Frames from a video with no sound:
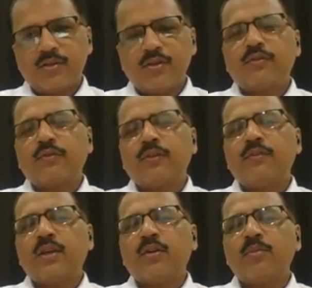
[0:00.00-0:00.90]
So
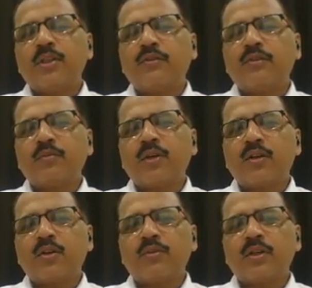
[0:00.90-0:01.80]
if I copy the
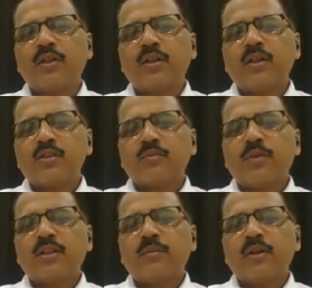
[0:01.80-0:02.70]
formula downward, so
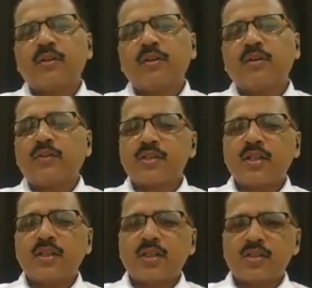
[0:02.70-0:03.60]
month number,
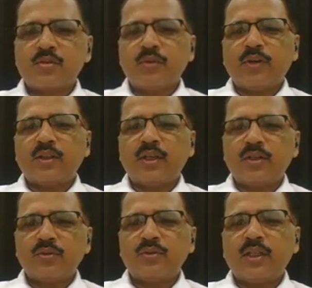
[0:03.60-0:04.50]
firstly it has to be 1,
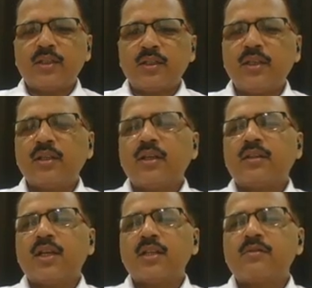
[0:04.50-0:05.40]
then 2, then 3.
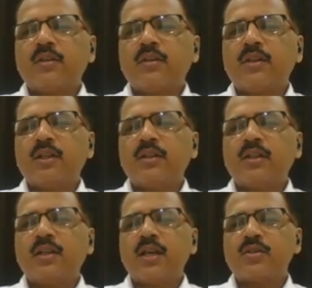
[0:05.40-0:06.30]
That is why
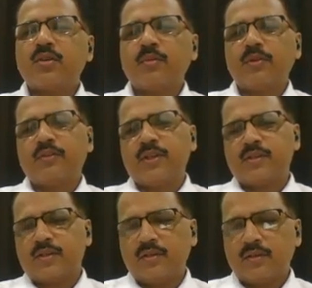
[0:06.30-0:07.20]
D3 has not been
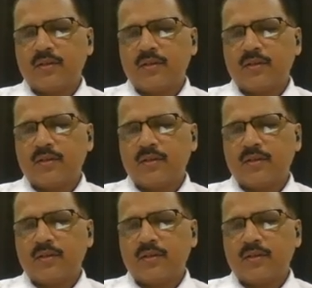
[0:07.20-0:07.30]
freezed.